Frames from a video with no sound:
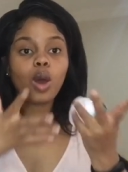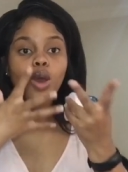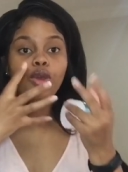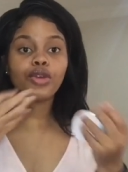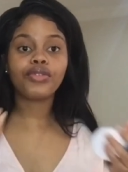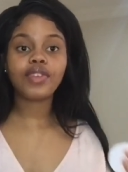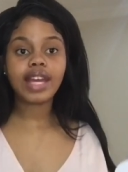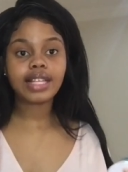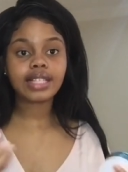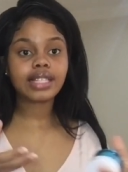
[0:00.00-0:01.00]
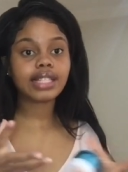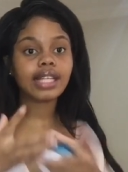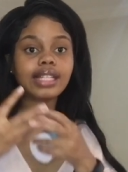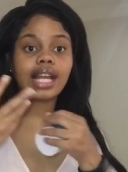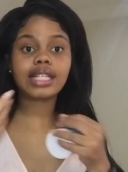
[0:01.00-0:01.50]
your face
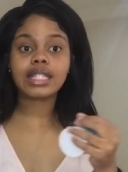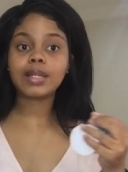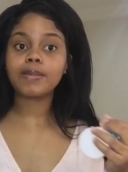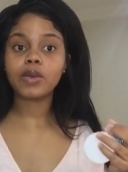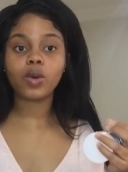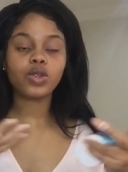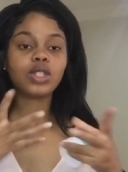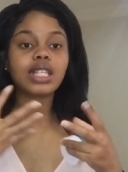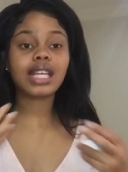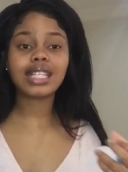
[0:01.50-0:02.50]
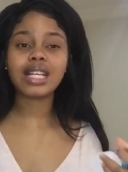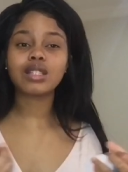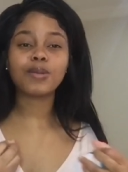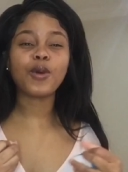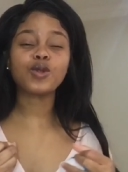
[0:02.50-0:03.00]
does the or your skin does
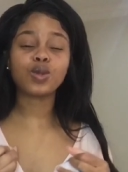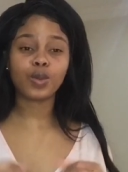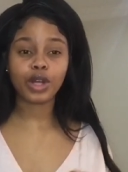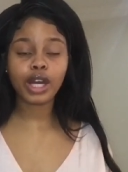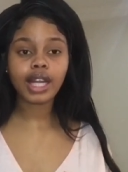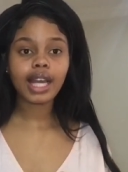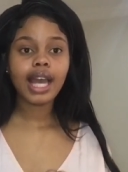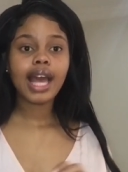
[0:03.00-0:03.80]
the most work